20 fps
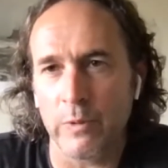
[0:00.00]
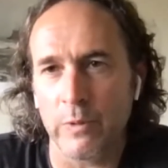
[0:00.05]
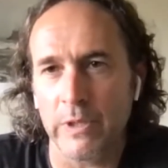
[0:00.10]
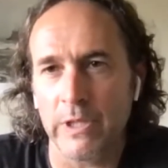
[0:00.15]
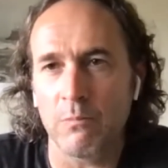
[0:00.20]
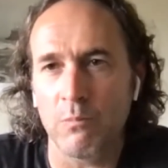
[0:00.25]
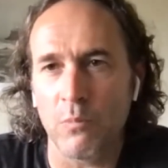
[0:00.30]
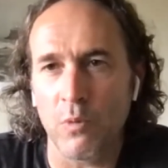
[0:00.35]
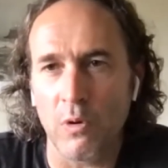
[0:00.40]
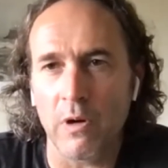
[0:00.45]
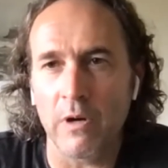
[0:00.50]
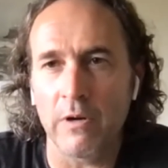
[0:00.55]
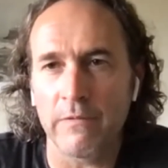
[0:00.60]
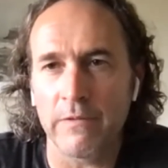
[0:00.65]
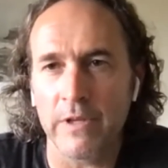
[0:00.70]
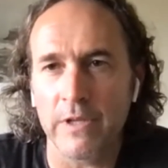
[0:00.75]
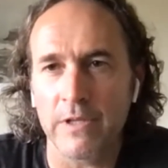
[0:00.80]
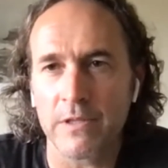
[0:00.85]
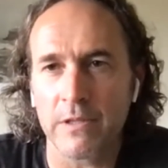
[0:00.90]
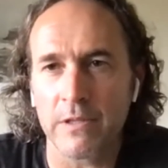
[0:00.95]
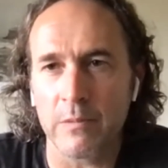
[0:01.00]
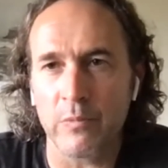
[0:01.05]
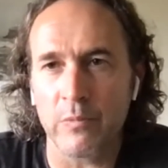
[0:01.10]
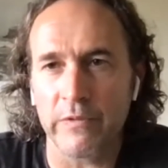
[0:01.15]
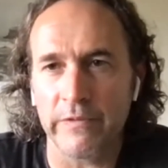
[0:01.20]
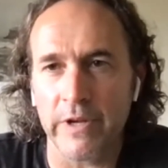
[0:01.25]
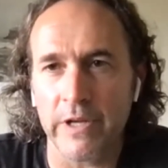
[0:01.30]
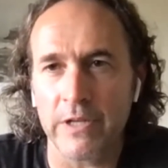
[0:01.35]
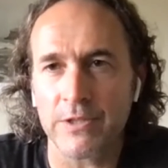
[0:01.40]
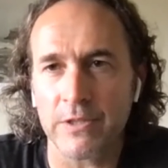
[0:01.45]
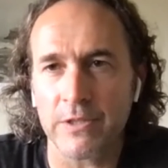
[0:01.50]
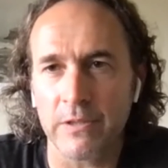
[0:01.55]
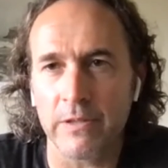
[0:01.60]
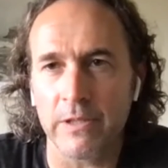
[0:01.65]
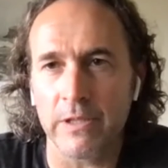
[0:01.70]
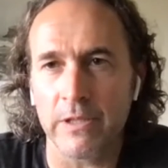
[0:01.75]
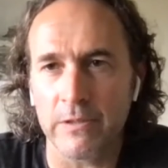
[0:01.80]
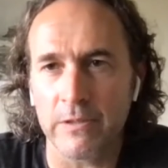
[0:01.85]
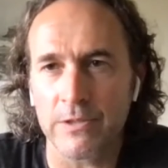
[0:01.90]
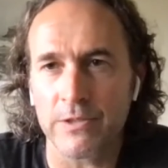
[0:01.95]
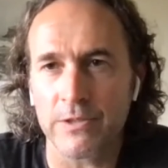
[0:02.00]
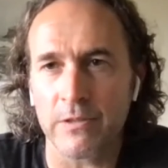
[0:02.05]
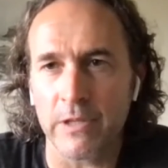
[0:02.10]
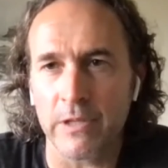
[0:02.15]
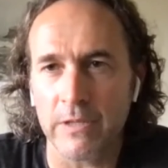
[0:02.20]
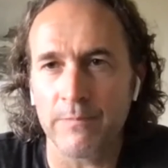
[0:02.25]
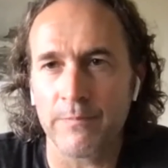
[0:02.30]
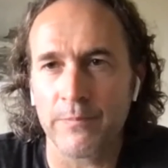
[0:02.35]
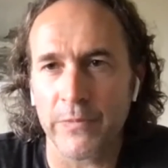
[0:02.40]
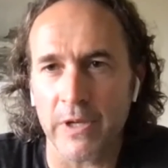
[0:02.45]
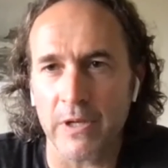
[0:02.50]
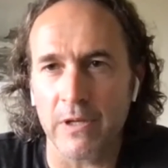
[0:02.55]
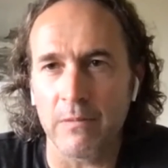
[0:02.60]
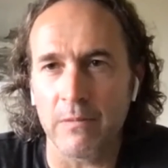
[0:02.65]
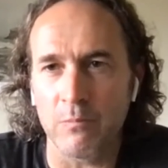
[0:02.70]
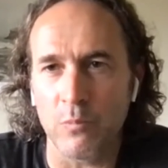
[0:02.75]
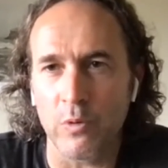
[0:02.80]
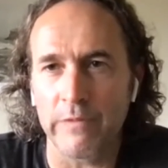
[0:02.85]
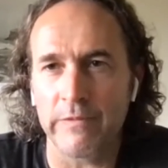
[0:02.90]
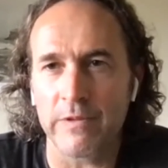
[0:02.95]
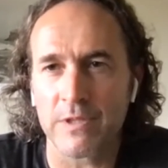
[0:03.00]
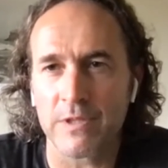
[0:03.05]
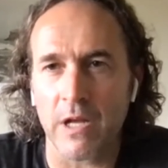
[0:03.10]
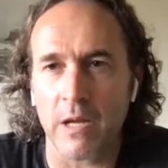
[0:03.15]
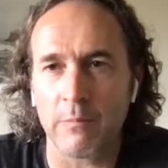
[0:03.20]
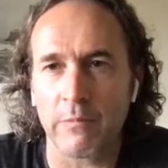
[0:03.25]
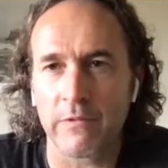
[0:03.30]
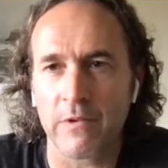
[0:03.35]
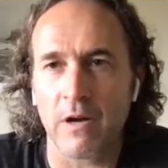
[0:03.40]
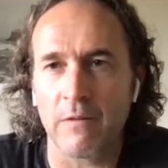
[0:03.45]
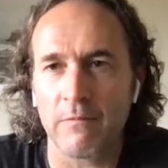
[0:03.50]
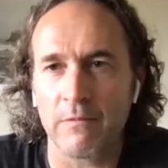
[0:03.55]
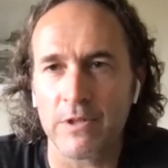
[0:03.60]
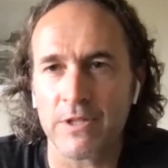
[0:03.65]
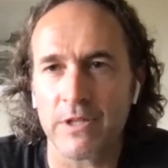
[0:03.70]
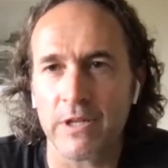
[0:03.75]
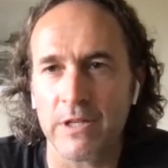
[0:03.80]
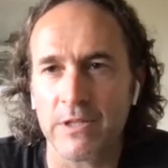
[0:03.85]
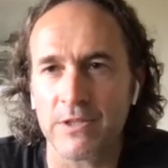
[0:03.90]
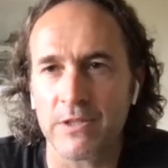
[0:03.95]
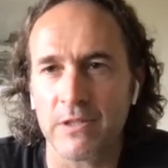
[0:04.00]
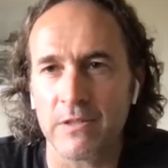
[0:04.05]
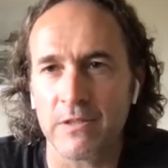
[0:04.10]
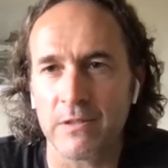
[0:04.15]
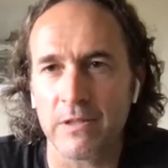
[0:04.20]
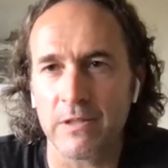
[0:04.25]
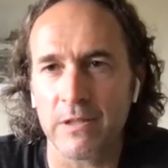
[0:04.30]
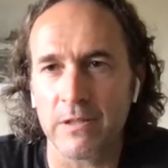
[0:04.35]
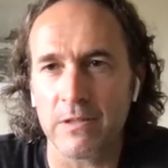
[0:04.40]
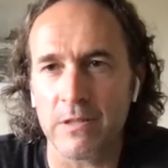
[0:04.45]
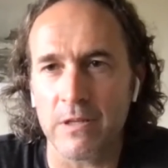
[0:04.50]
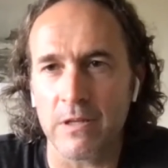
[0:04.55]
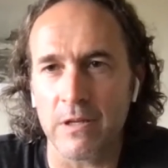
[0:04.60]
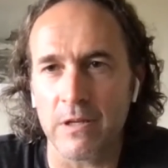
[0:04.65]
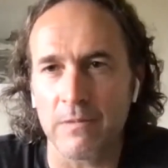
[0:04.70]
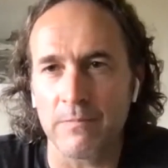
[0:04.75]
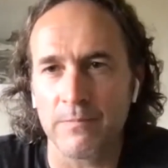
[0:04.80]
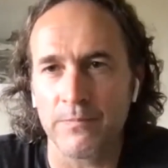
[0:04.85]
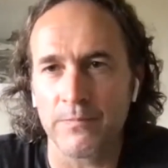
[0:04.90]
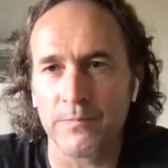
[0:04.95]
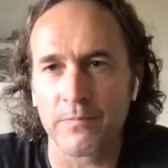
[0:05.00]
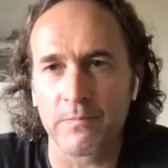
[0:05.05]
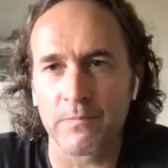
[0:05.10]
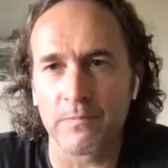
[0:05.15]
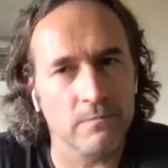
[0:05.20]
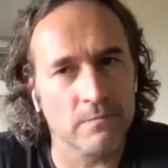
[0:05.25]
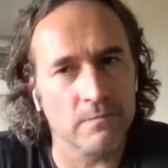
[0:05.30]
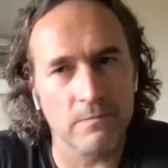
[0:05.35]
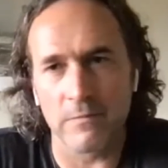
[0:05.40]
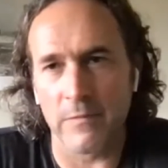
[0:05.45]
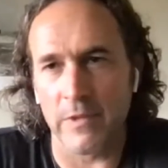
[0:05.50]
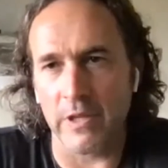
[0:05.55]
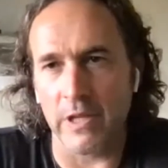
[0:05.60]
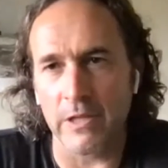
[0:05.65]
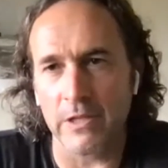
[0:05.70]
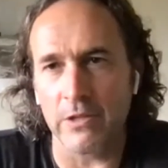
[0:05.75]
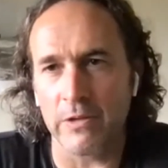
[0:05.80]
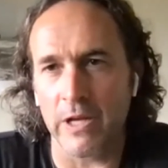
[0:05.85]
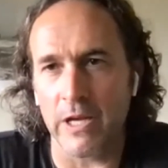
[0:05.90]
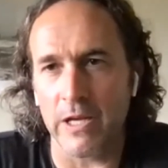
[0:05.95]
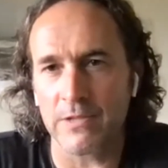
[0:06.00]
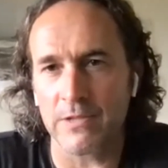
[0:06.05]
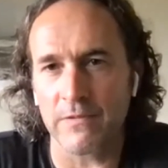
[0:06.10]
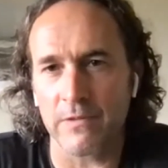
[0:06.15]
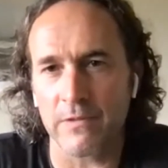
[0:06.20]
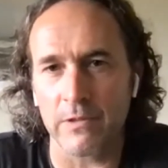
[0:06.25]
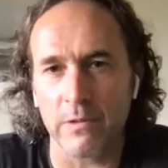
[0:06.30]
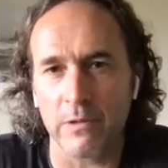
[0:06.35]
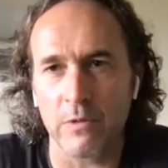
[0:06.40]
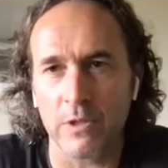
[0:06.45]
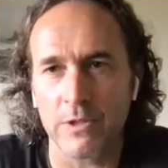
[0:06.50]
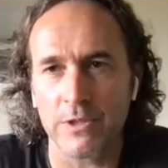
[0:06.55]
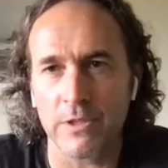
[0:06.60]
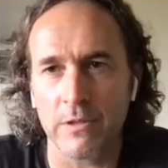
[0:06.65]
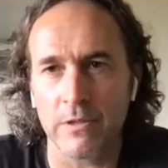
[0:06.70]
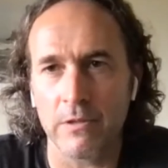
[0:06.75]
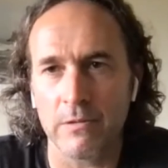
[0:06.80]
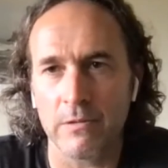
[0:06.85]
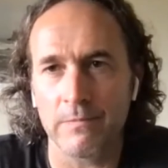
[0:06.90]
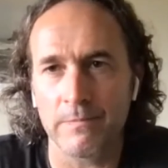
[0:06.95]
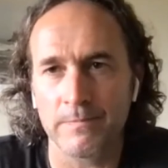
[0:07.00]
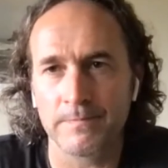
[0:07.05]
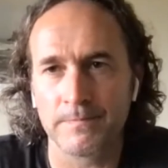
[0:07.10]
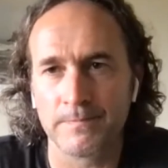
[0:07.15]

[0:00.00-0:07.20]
We need more of this in the profession, the industry, more of this type of conversation. And thank you guys for doing what you do.